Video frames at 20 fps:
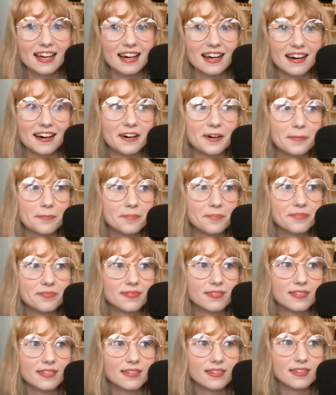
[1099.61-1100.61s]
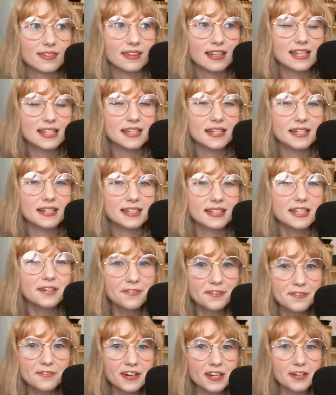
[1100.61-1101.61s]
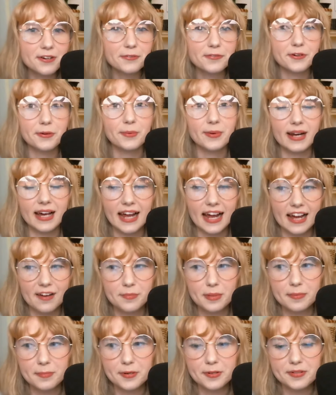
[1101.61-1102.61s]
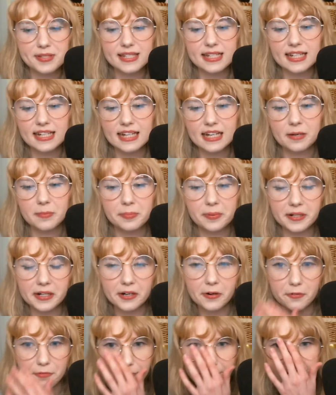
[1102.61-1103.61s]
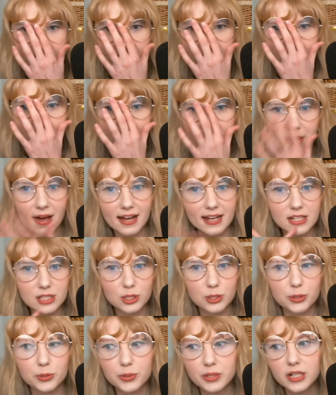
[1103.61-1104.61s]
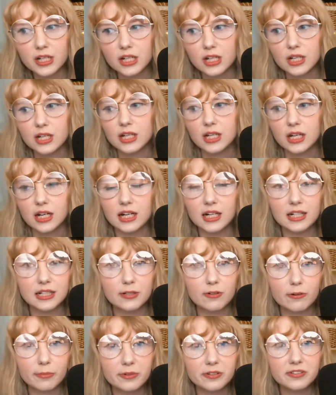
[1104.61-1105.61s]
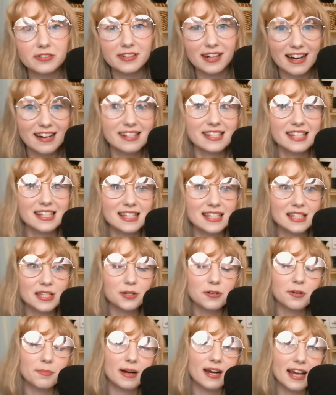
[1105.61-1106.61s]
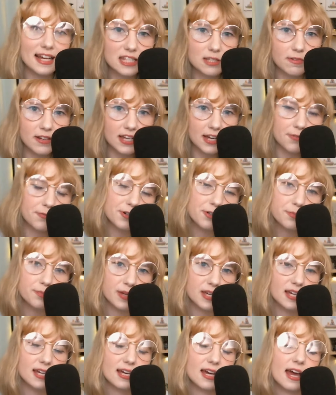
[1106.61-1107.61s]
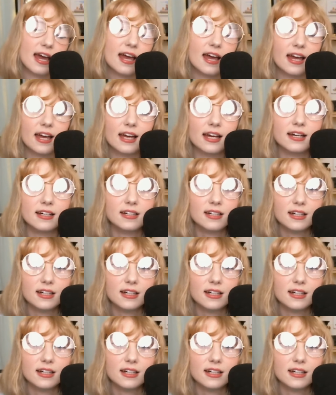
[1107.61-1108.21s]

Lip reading: It's a different video for what I have been posting, but hopefully I'll be back to normal content soon. My next video will be a